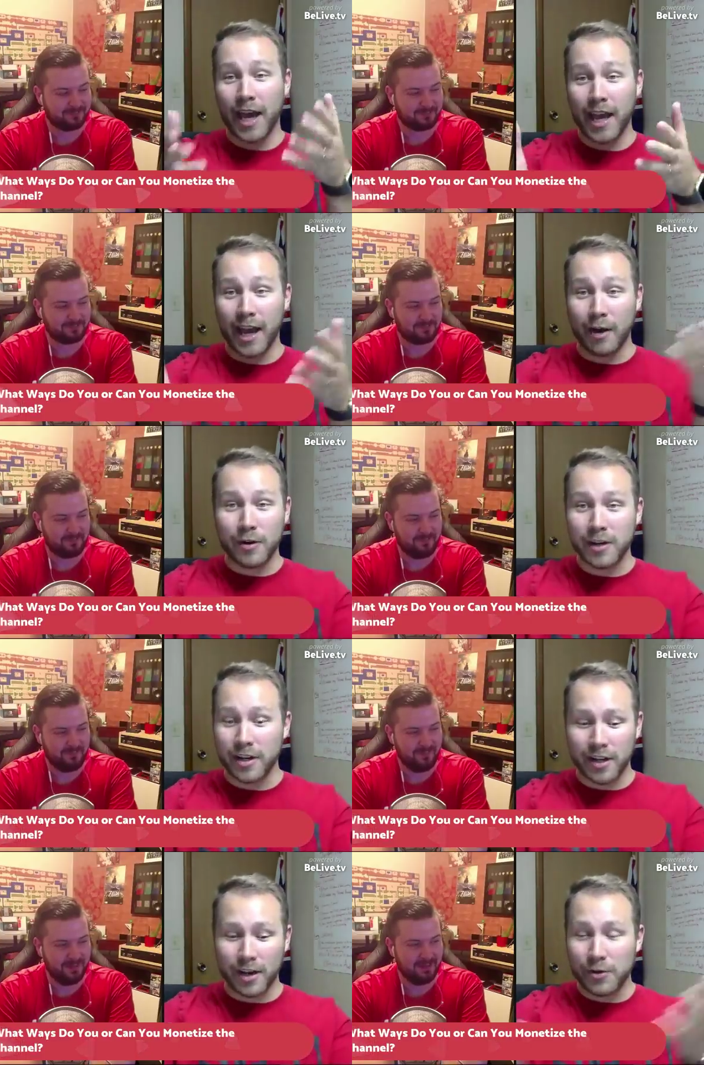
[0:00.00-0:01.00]
Speaker 1: "Hey, I want to
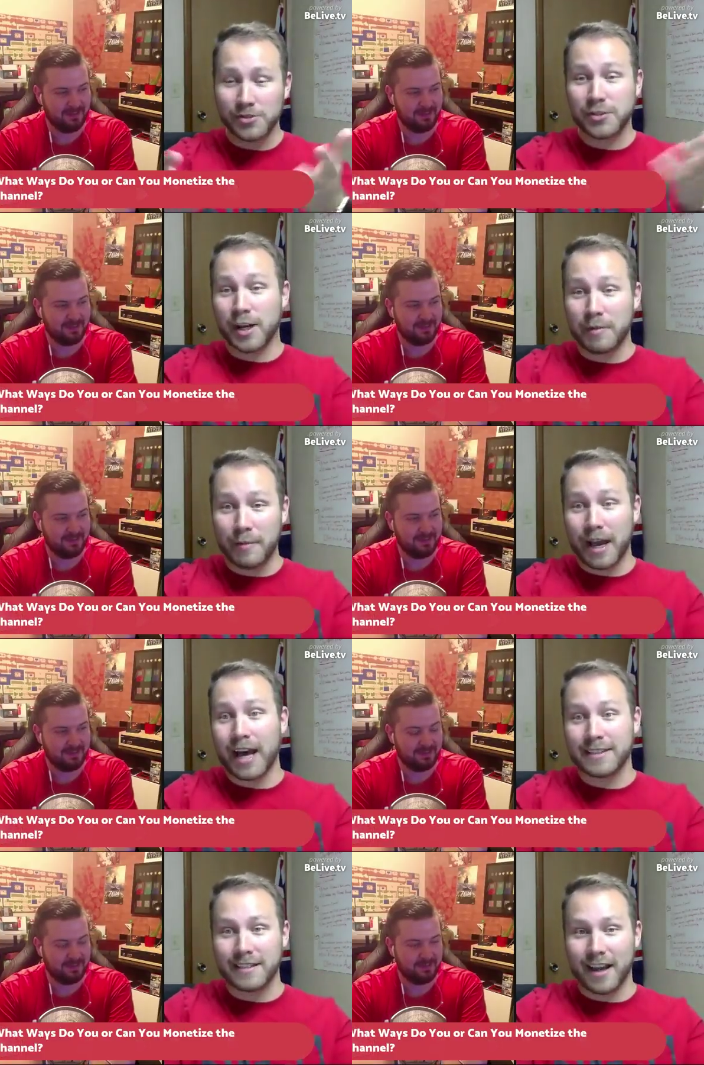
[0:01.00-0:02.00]
I want you to talk about my
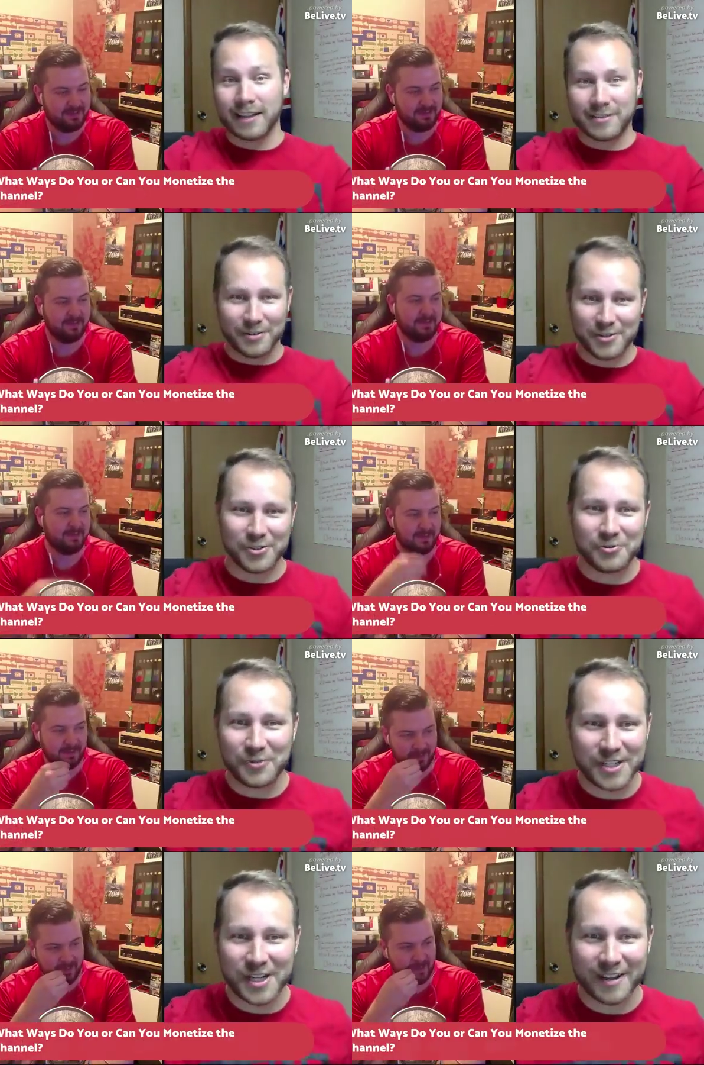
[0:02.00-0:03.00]
hot sauce," or did you
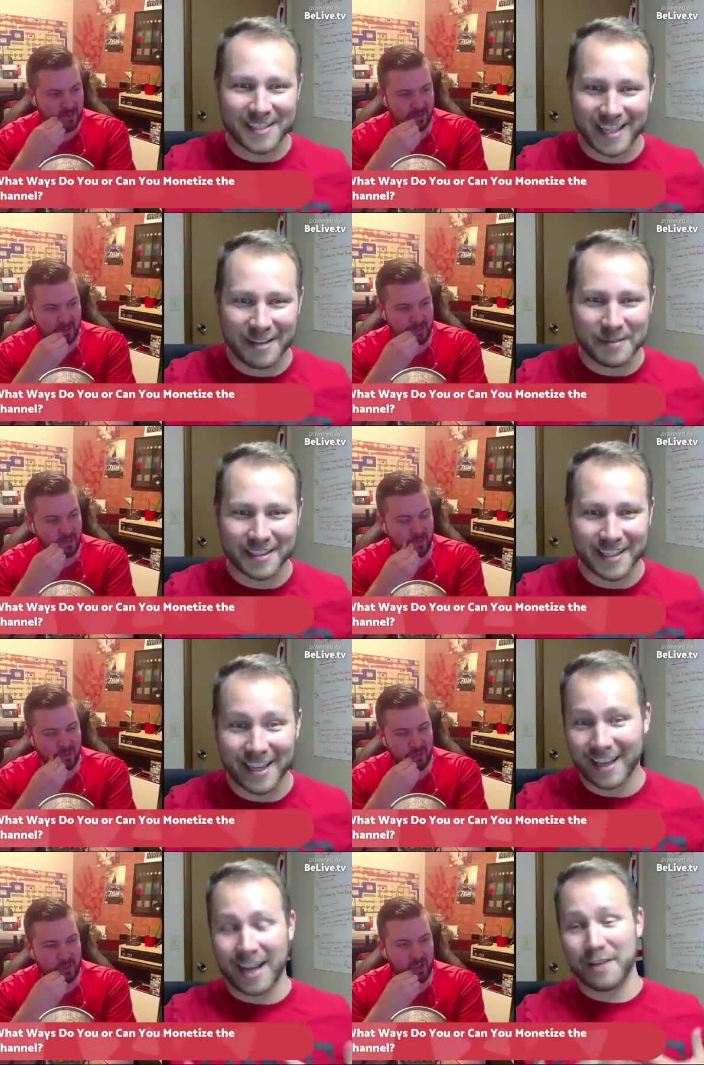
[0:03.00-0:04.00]
reach out to them and
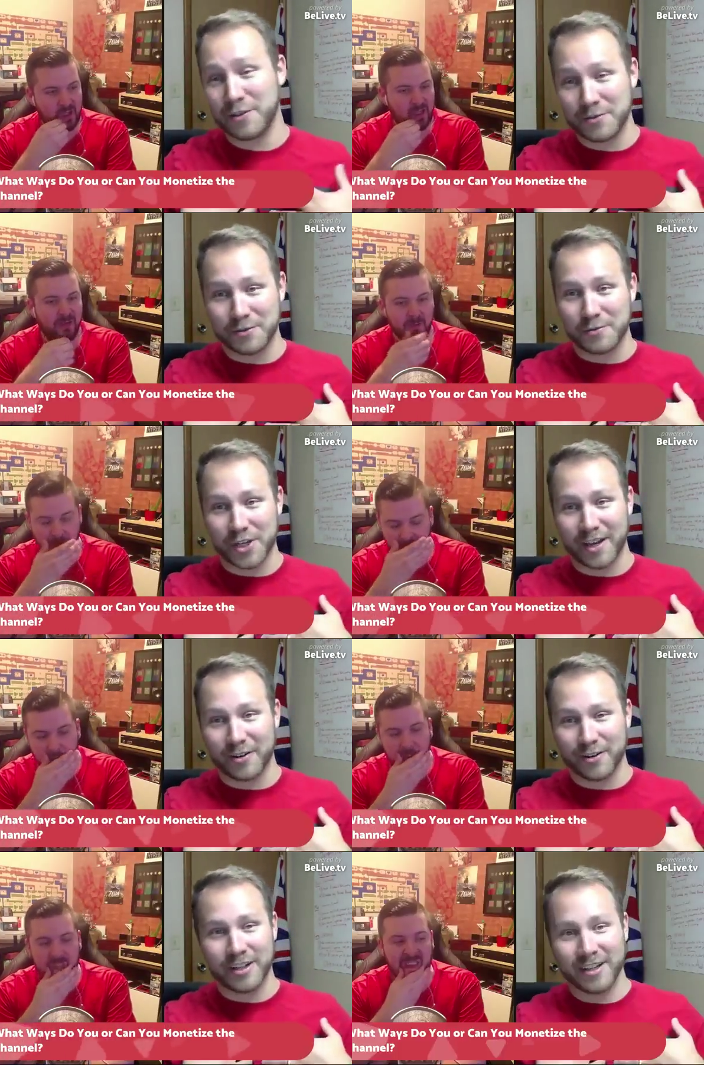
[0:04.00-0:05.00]
say, "I have a YouTube
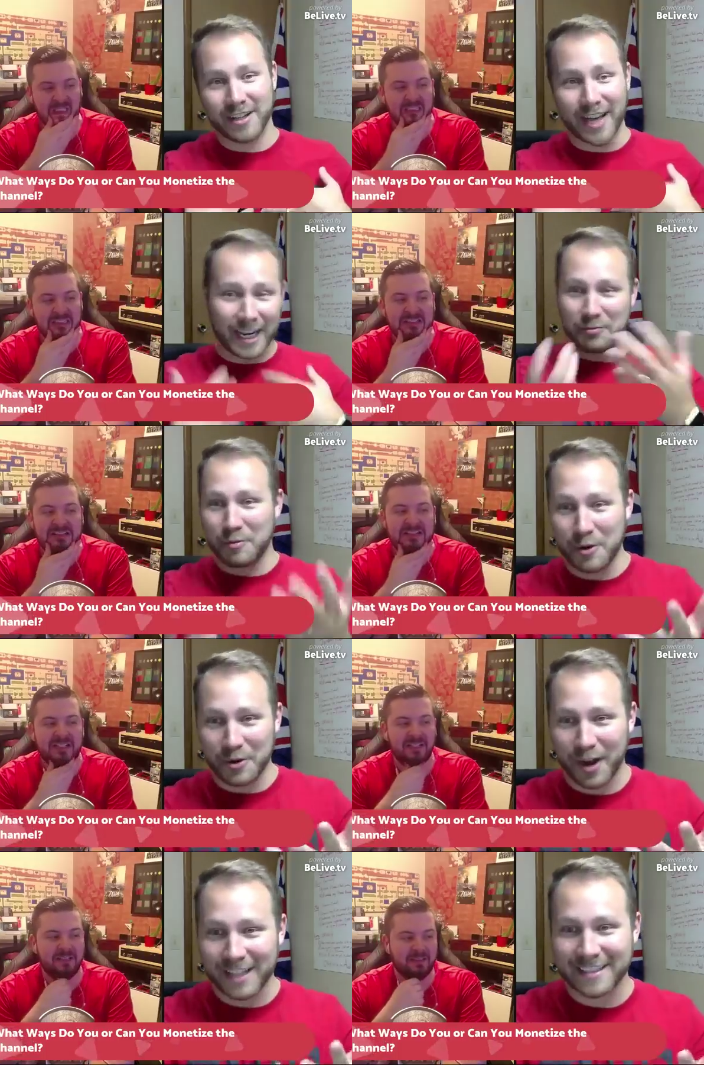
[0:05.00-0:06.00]
channel, I can promote
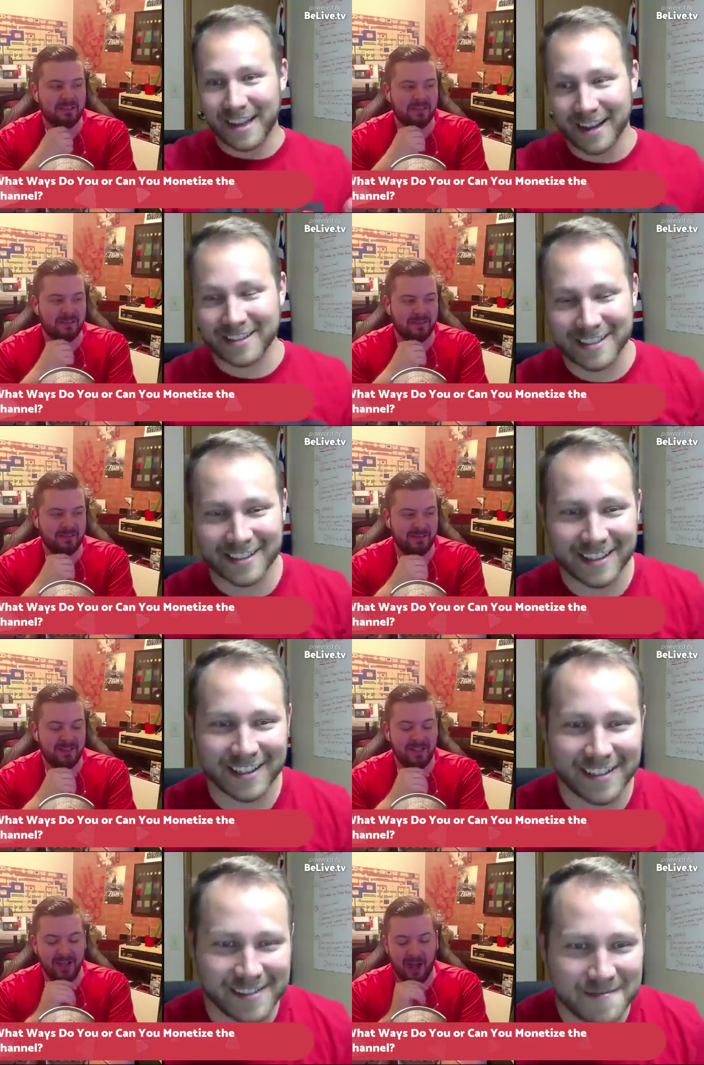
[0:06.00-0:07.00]
your hot
Speaker 2: sauce"?
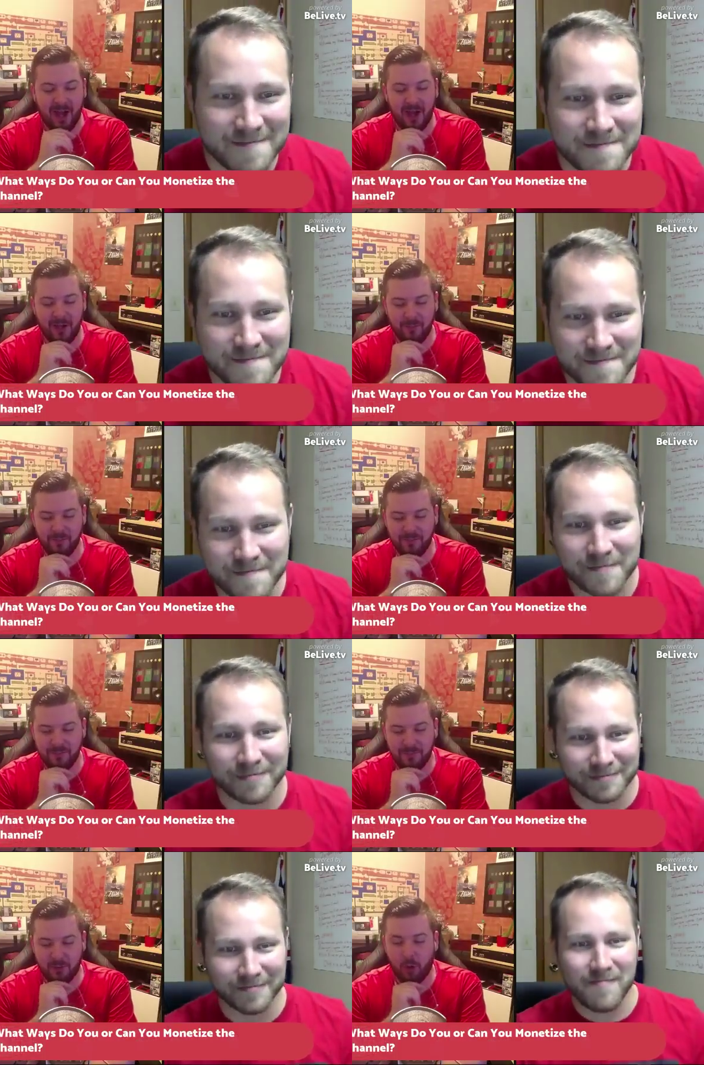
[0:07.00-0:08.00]
Um,
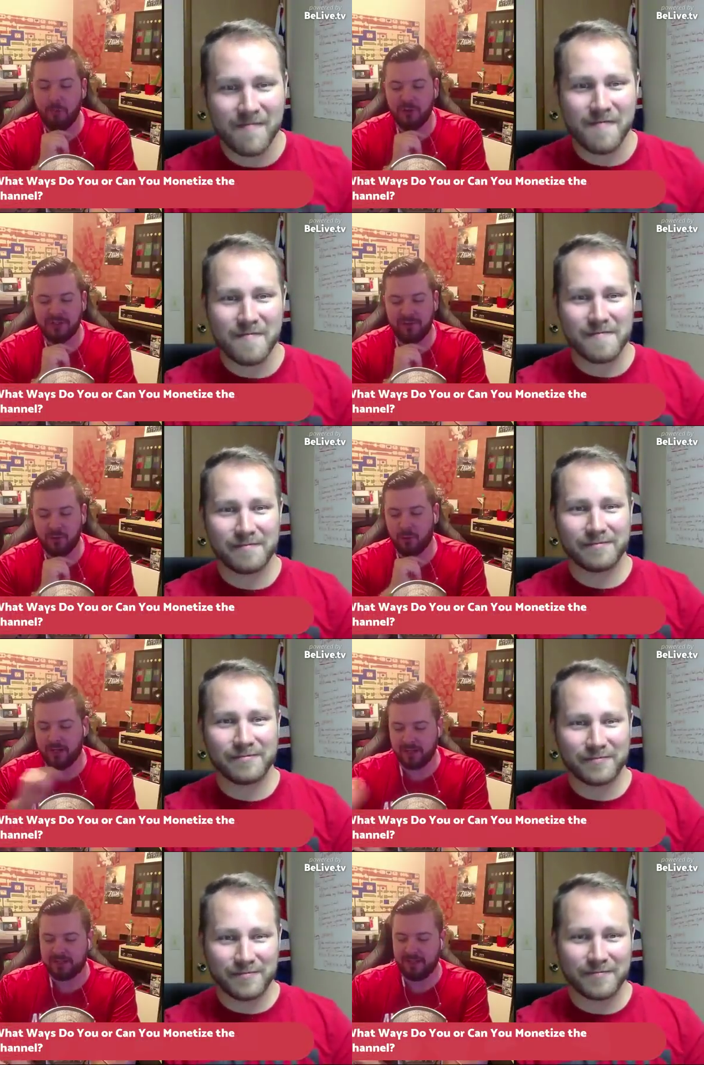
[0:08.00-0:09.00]
almost everyone
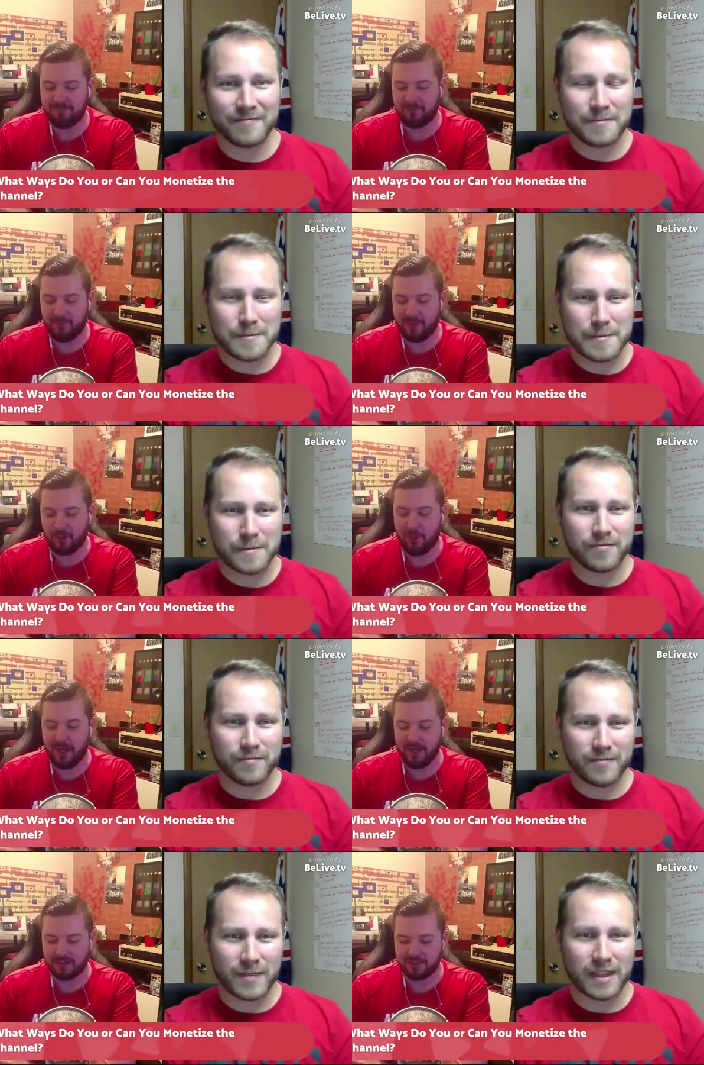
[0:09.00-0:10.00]
except for Fuego
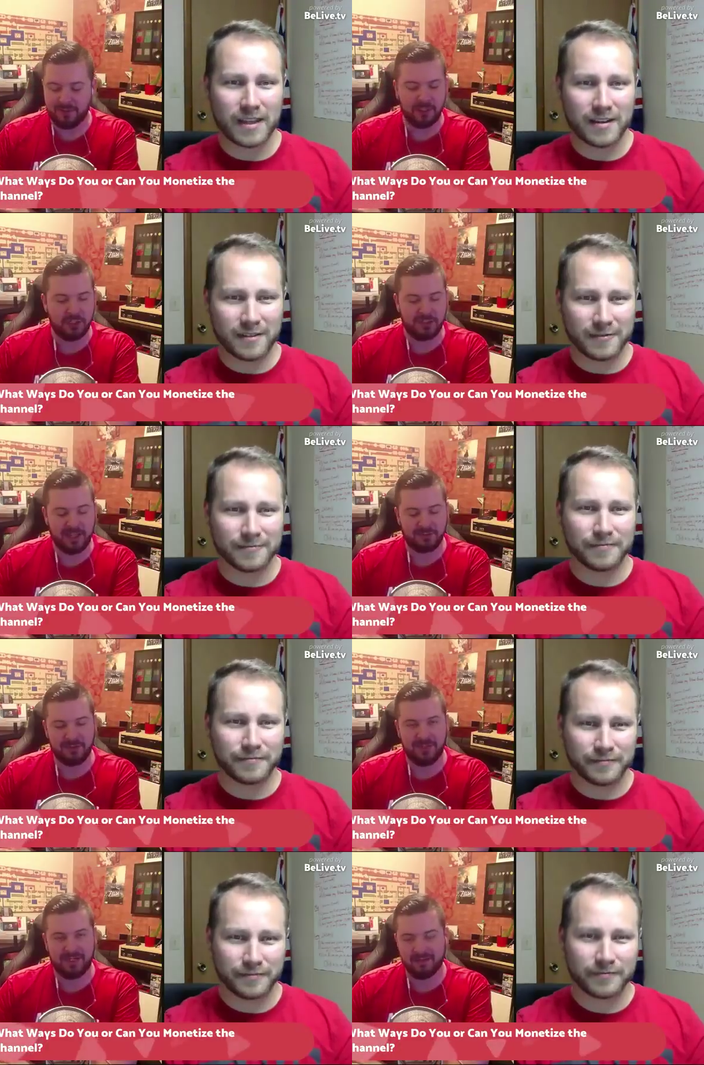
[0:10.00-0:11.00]
Box reaches out to
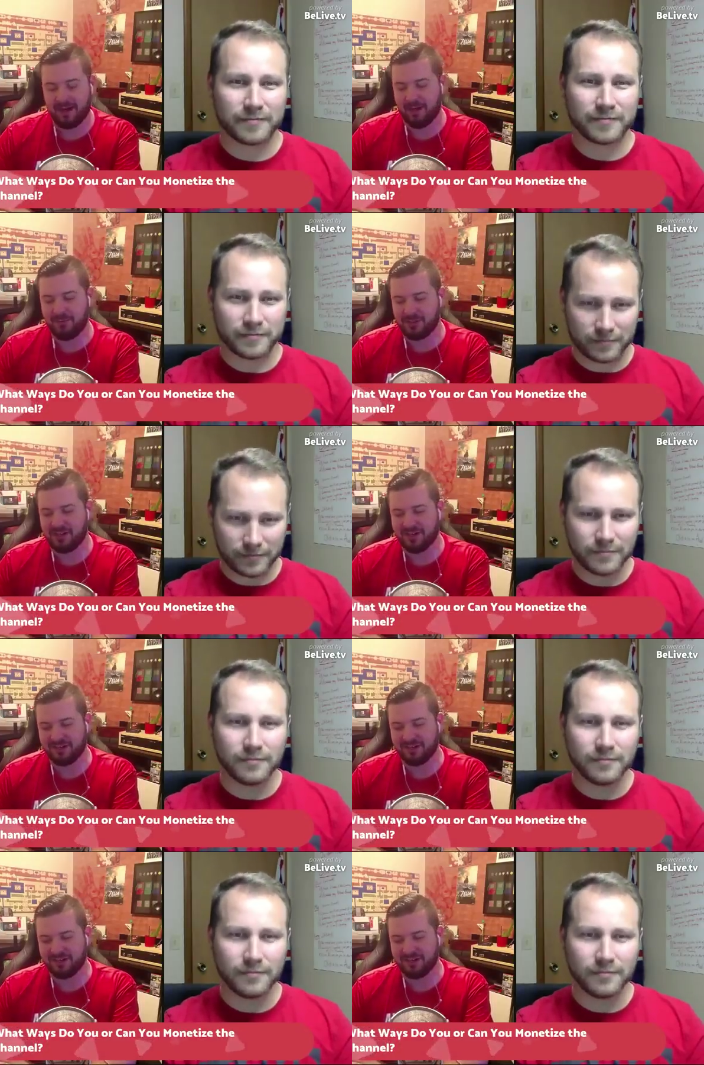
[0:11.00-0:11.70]
me. I reached out to